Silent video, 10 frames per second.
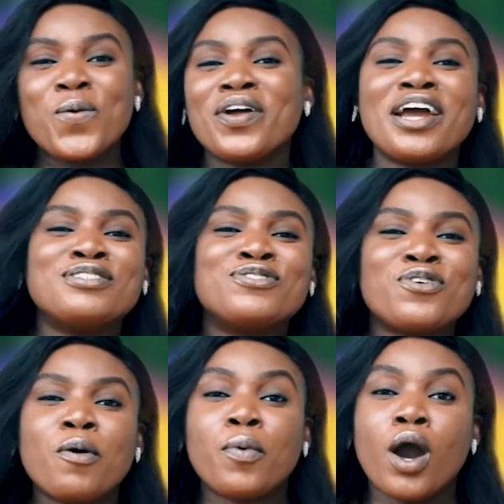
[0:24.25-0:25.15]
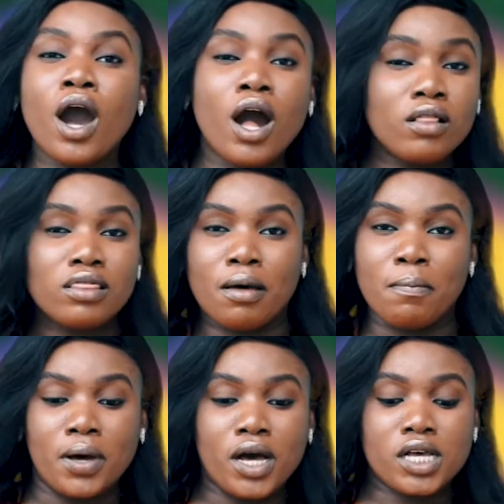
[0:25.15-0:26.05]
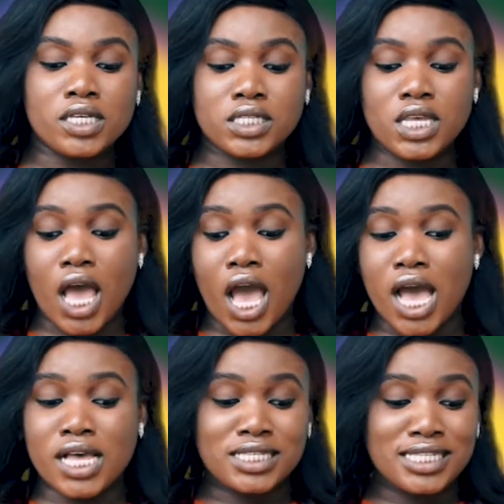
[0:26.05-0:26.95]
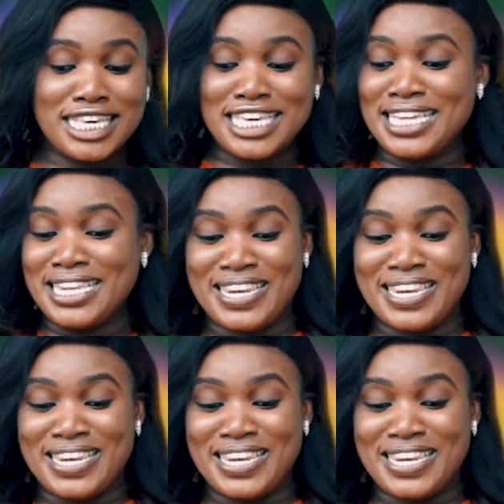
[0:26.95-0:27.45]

where I drop all the buzz as e